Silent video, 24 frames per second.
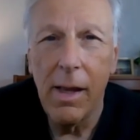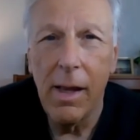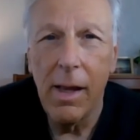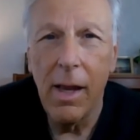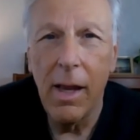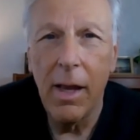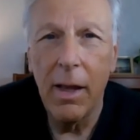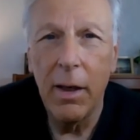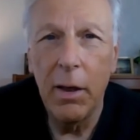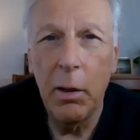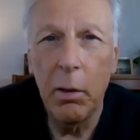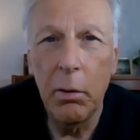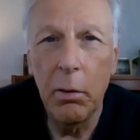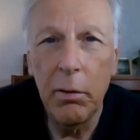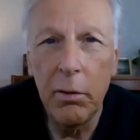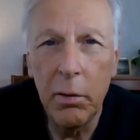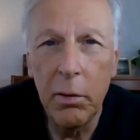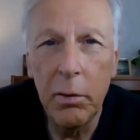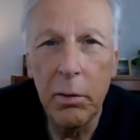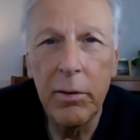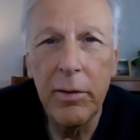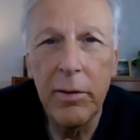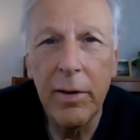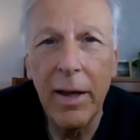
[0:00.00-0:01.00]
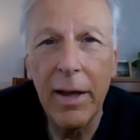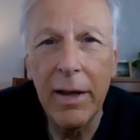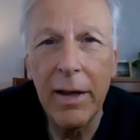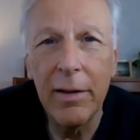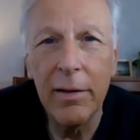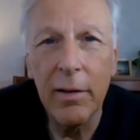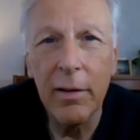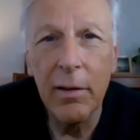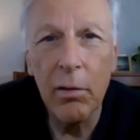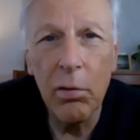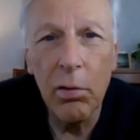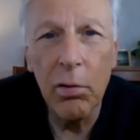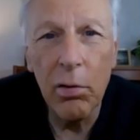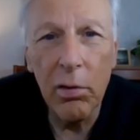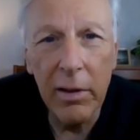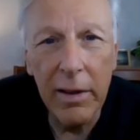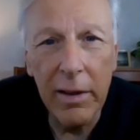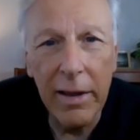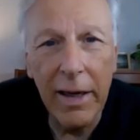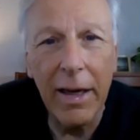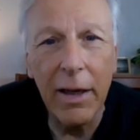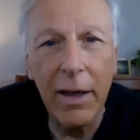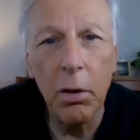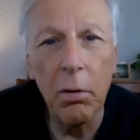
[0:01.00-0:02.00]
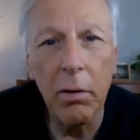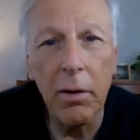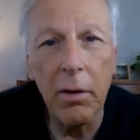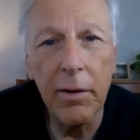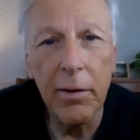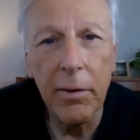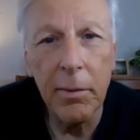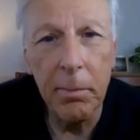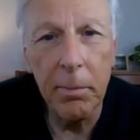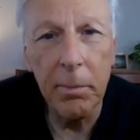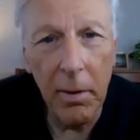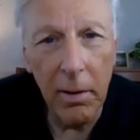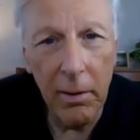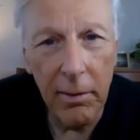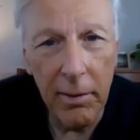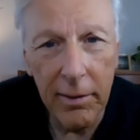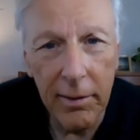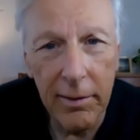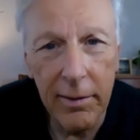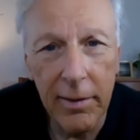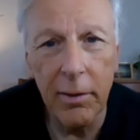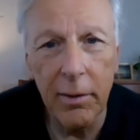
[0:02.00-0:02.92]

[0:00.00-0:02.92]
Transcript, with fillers: and you do tend to create your experience,